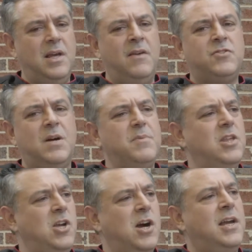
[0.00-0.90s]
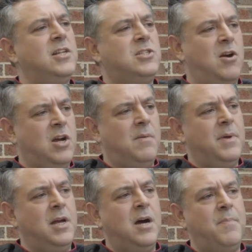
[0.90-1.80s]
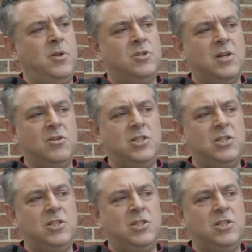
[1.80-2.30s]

if some of the young kids start coming up and you start